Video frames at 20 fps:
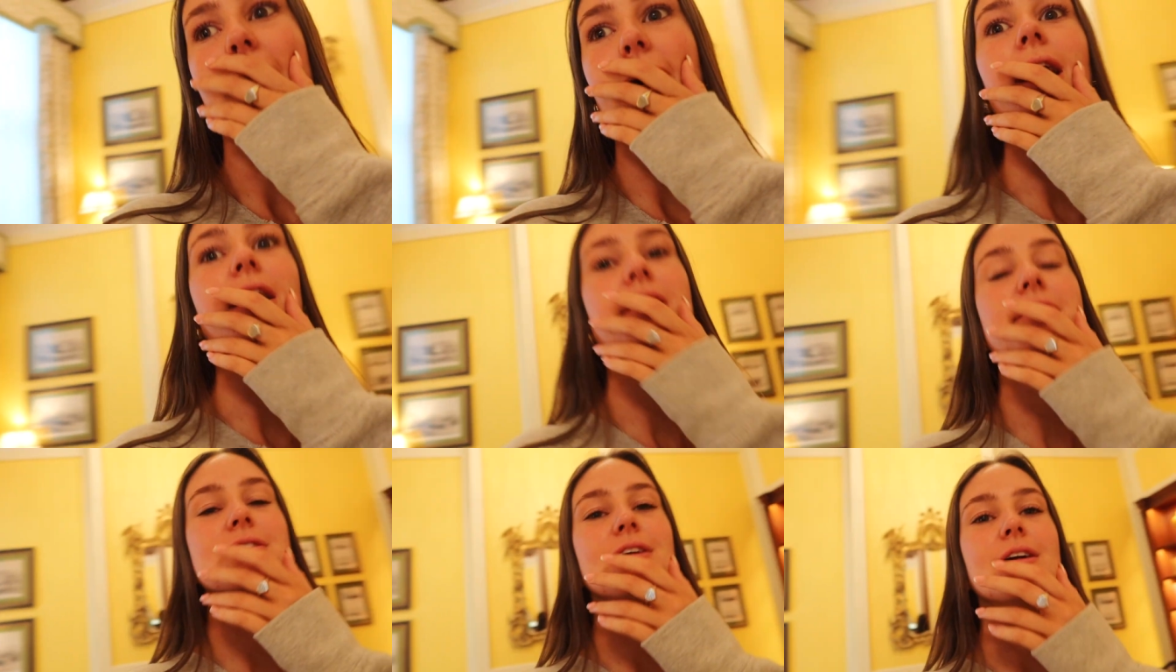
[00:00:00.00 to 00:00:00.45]

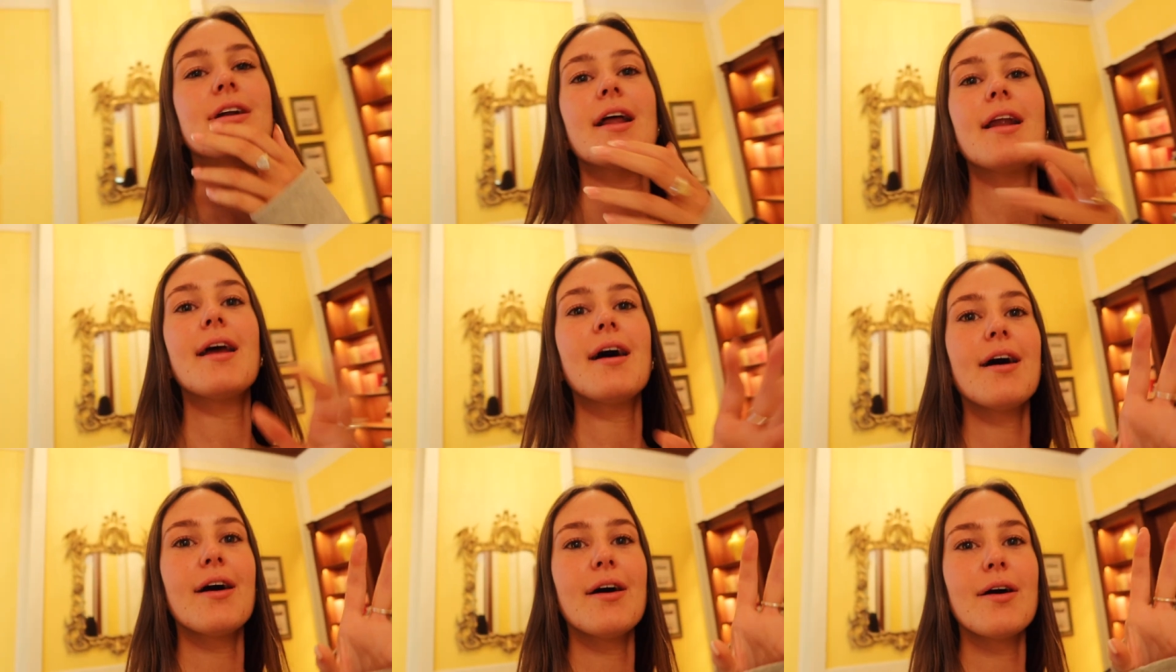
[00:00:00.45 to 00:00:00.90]
I just heard
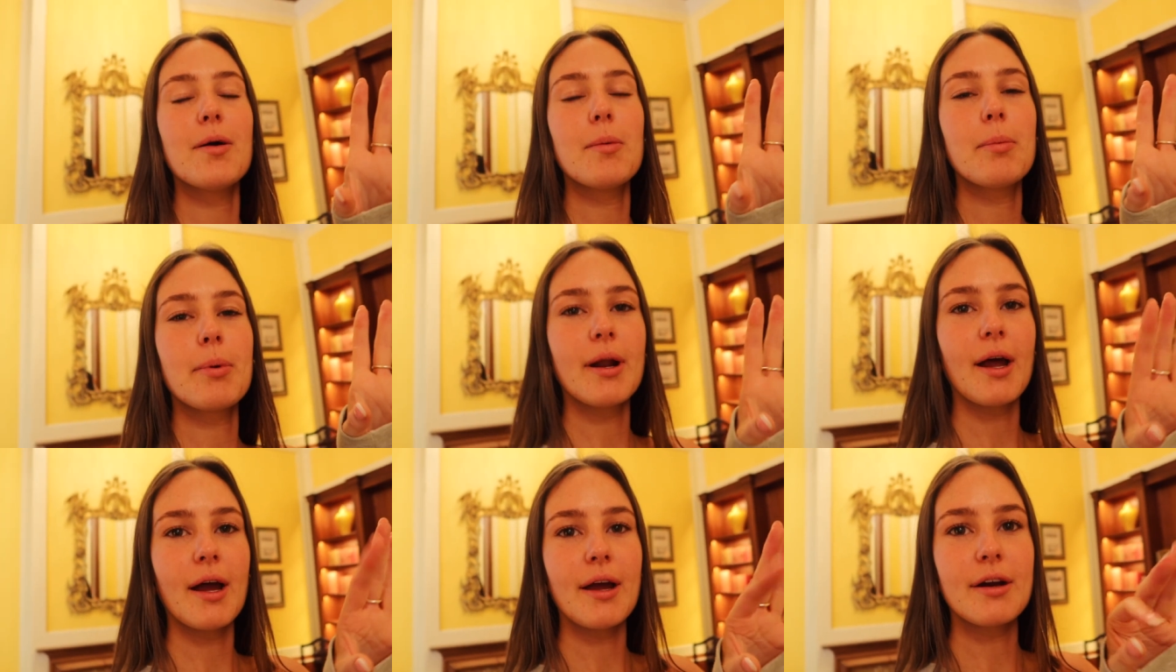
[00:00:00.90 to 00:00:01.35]
hello,
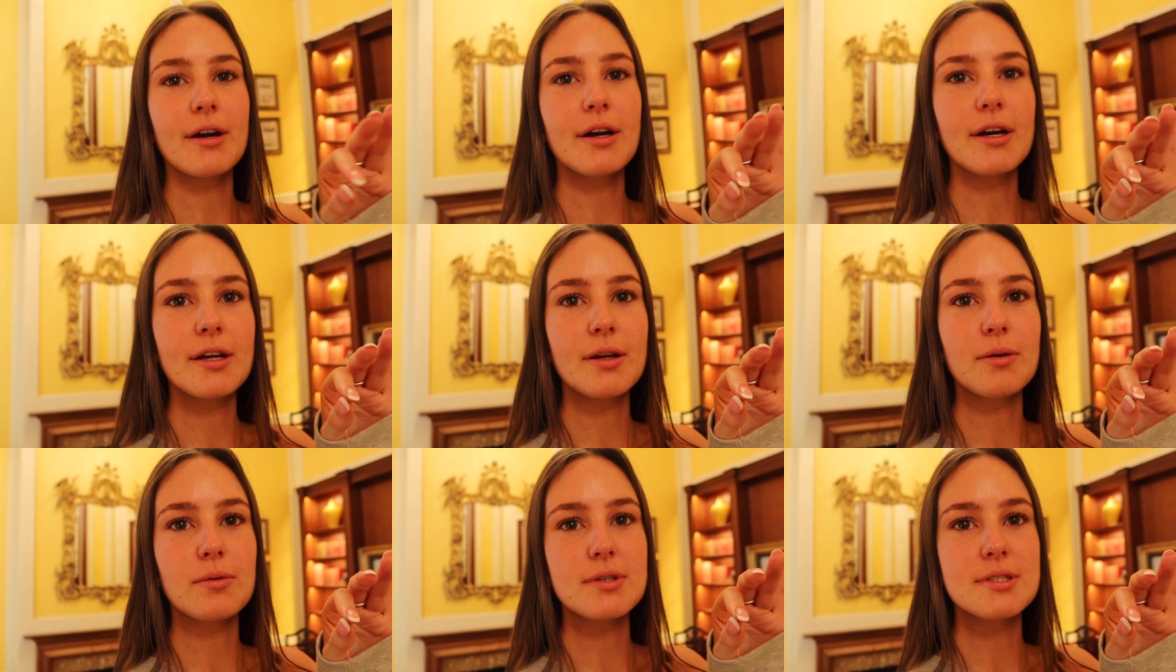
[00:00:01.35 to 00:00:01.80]
but I
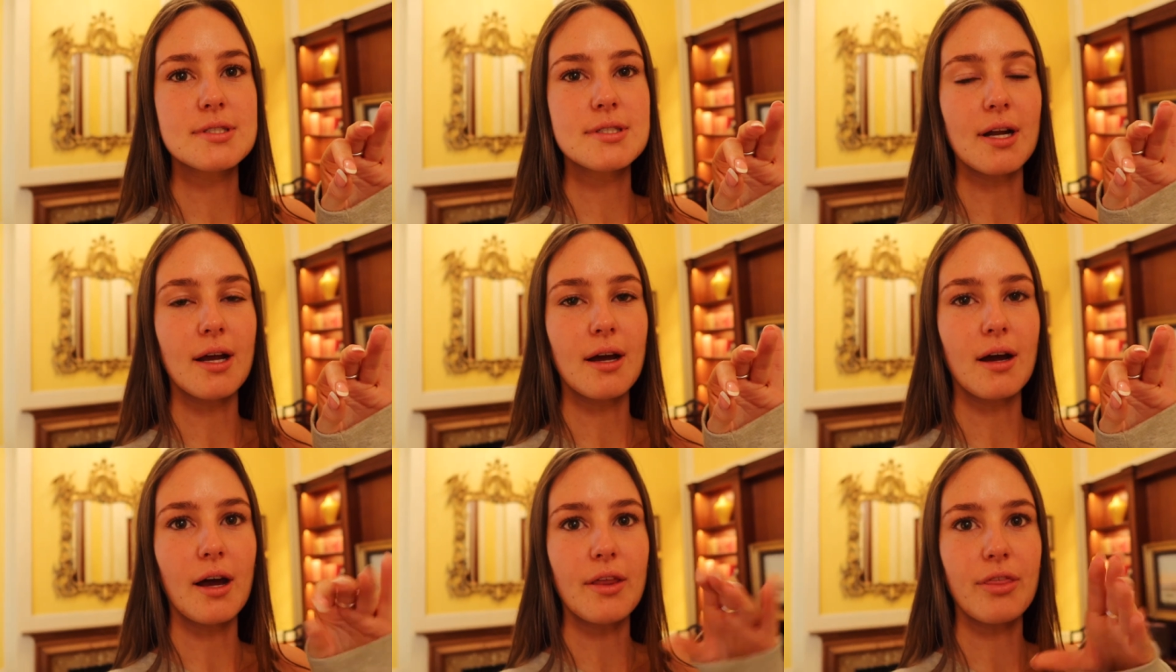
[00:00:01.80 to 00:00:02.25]
heard it was
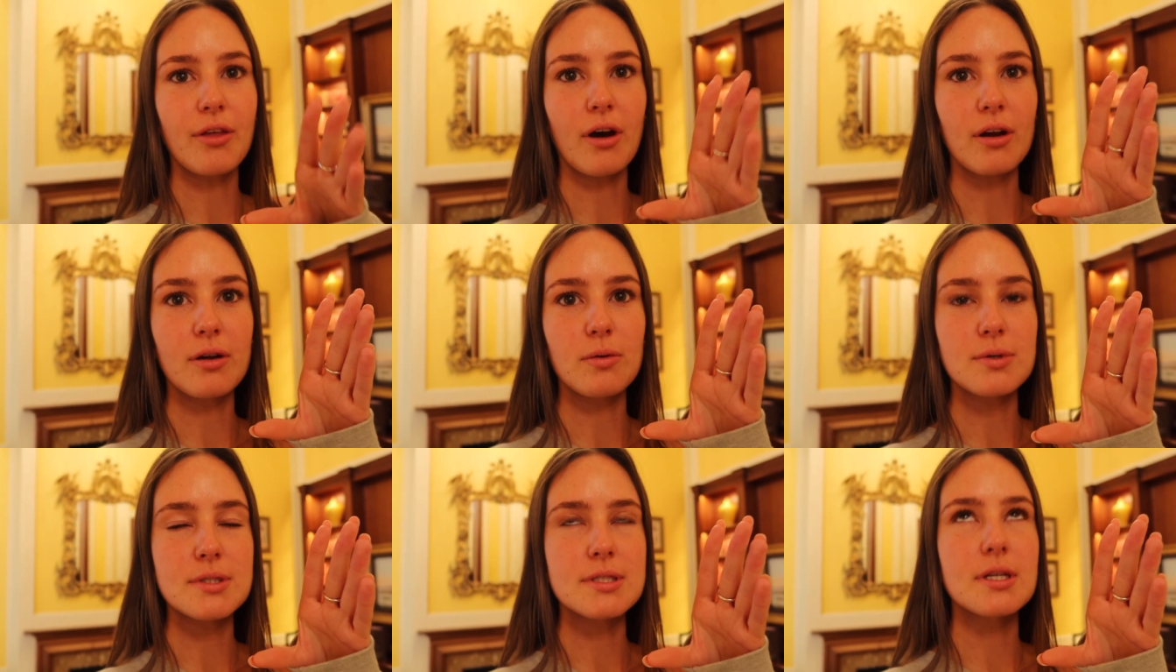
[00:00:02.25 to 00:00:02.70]
like, I
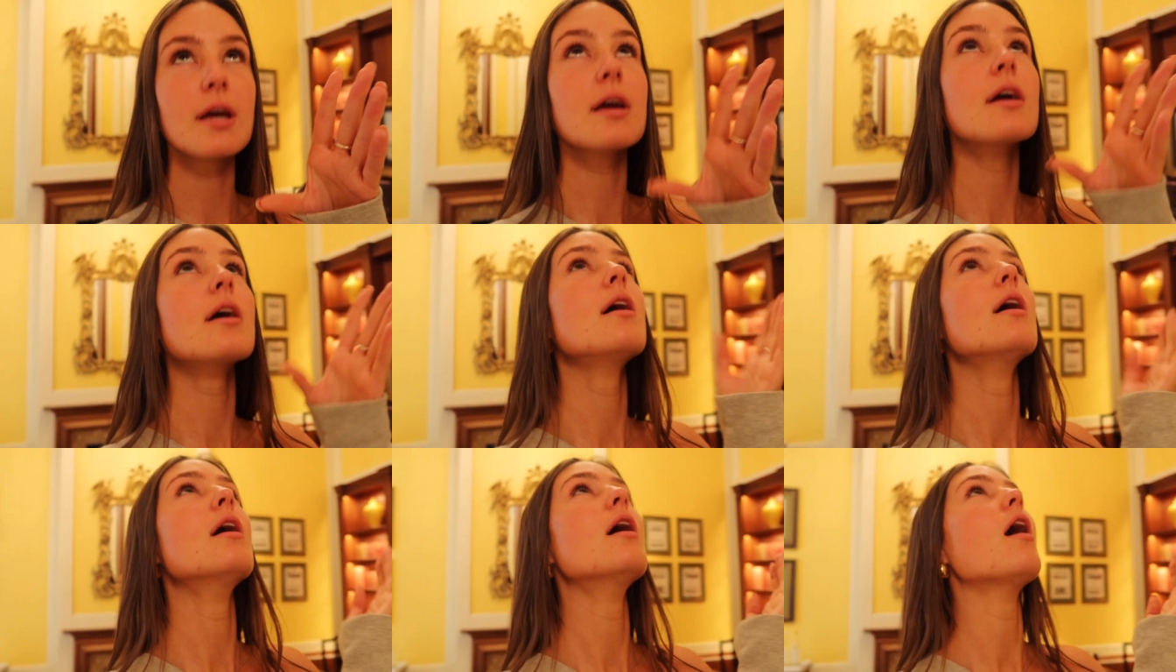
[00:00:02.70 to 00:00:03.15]
thought it was
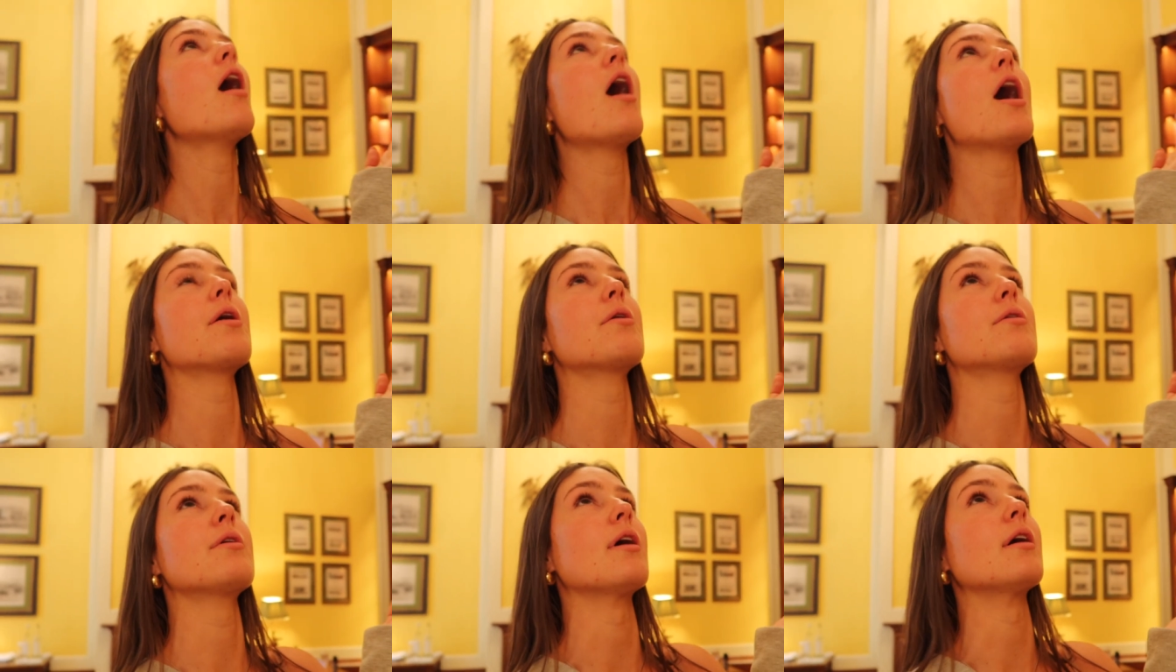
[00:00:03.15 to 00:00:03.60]
like,
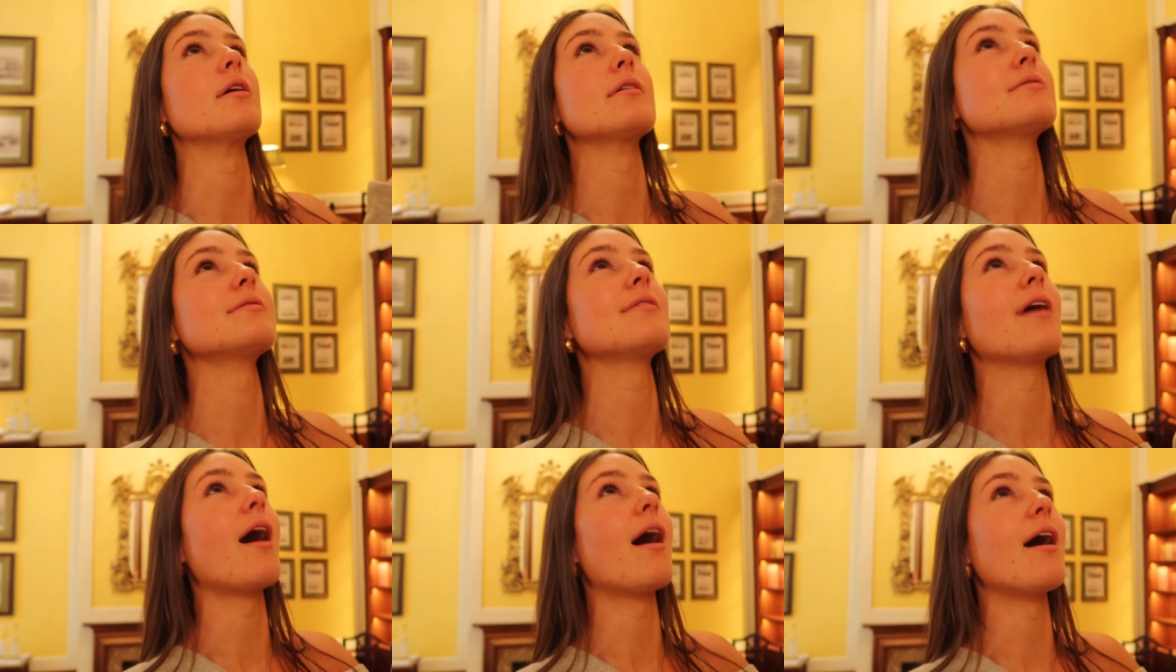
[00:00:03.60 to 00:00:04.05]
I don't know.
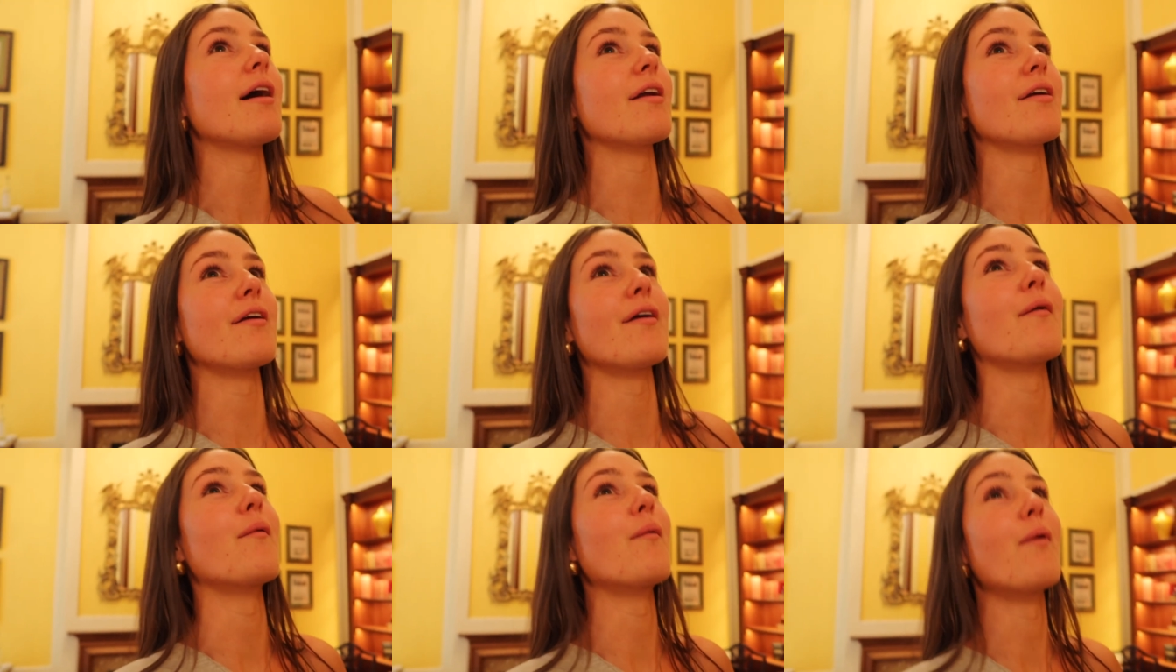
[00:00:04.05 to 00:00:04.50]
I
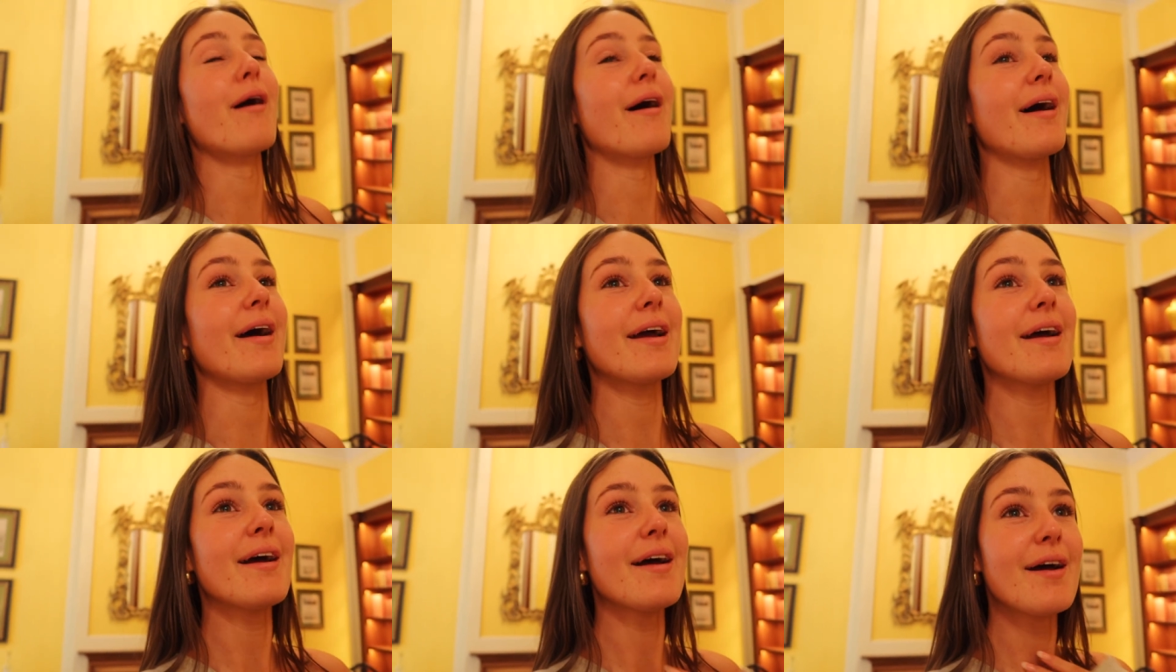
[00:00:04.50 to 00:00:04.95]
don't know
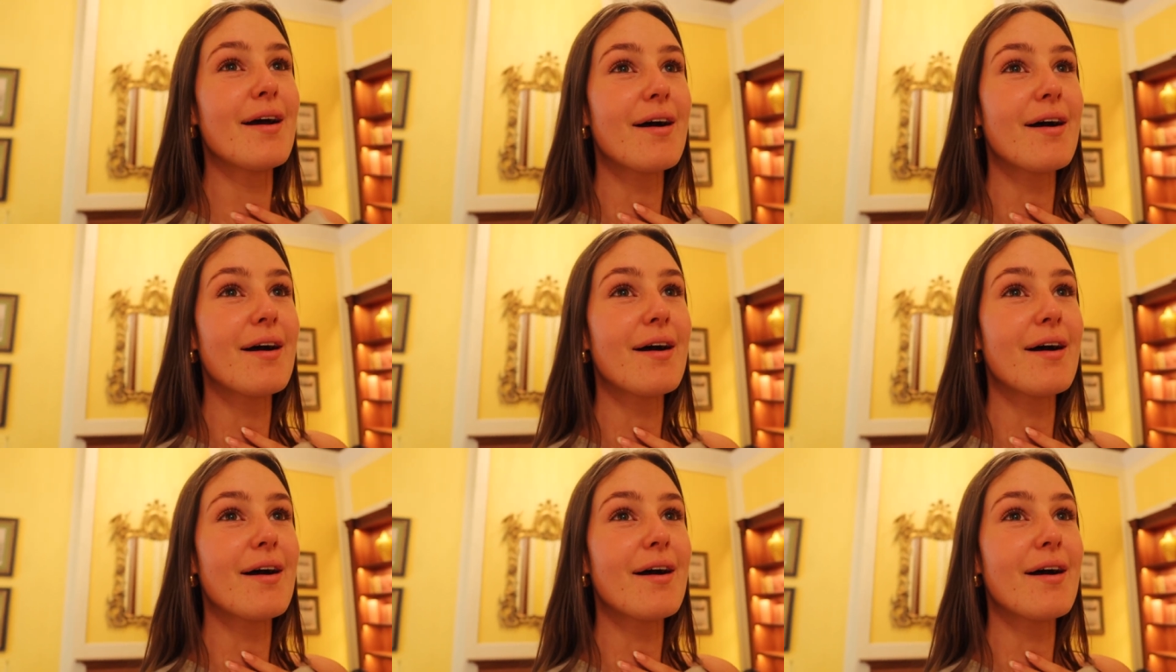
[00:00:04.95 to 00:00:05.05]
why.